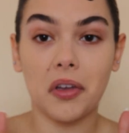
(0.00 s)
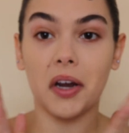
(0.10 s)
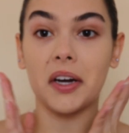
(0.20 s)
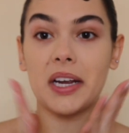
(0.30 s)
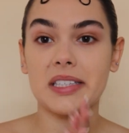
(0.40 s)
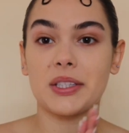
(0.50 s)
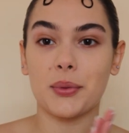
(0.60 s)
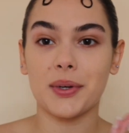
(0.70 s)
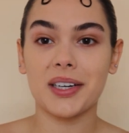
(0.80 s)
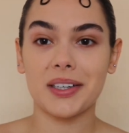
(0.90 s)
All right,
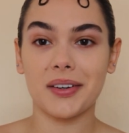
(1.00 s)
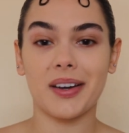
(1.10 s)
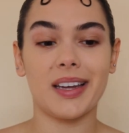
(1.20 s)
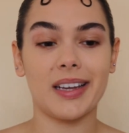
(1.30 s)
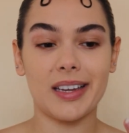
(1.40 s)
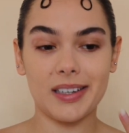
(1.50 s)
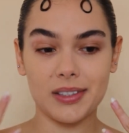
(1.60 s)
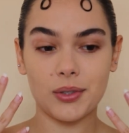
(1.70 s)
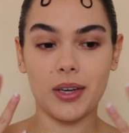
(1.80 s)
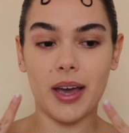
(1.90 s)
so we're gonna go ahead and get
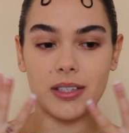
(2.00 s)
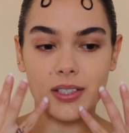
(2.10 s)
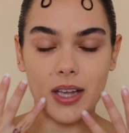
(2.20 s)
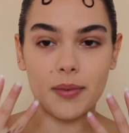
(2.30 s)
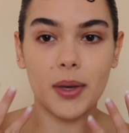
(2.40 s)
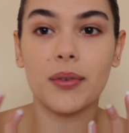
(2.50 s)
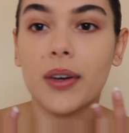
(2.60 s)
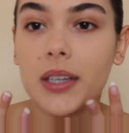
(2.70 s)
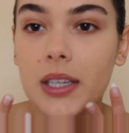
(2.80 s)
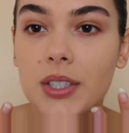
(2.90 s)
into it. I just have my
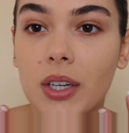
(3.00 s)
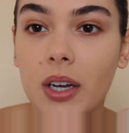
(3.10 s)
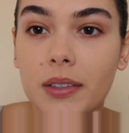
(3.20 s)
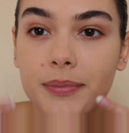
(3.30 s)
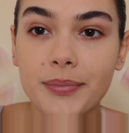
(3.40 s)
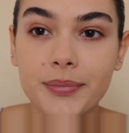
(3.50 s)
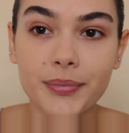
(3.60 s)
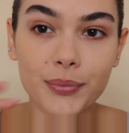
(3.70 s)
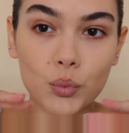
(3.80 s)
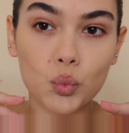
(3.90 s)
foundation on,
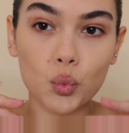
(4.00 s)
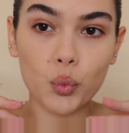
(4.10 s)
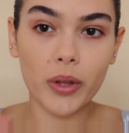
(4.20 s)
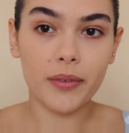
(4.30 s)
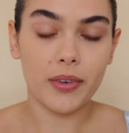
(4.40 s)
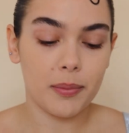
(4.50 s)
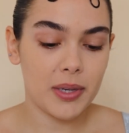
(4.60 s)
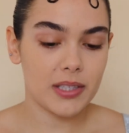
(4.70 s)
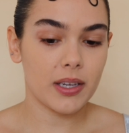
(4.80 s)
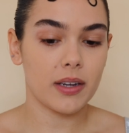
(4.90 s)
very
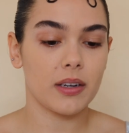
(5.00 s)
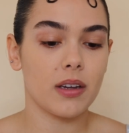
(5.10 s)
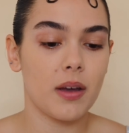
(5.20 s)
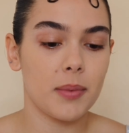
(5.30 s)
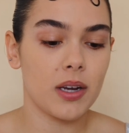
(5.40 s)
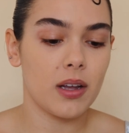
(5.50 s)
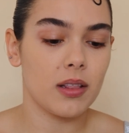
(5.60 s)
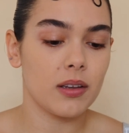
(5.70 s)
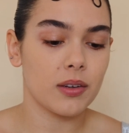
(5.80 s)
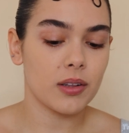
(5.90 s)
basic. I'm gonna come in a
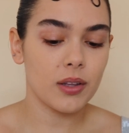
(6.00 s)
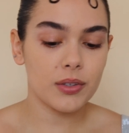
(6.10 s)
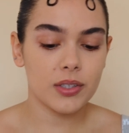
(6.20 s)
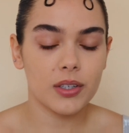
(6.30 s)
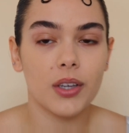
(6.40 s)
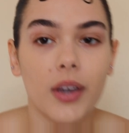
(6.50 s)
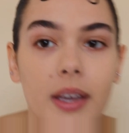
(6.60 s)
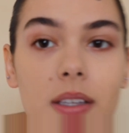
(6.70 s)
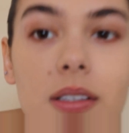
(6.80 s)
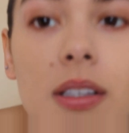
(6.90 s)
little closer to you
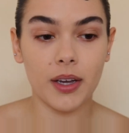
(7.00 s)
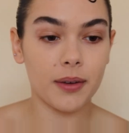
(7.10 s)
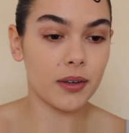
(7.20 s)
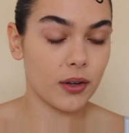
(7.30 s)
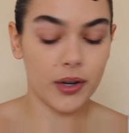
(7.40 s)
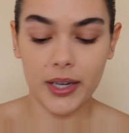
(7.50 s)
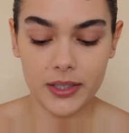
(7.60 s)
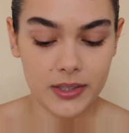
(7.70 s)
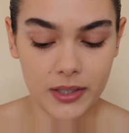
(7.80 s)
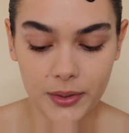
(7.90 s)
guys. I'm gonna go ahead
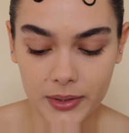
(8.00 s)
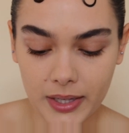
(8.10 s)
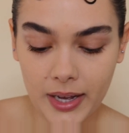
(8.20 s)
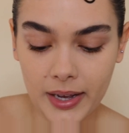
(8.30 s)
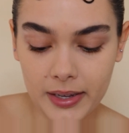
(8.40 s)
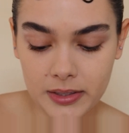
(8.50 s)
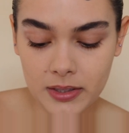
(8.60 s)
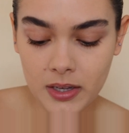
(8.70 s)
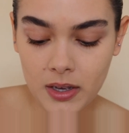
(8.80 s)
and start with the eyes.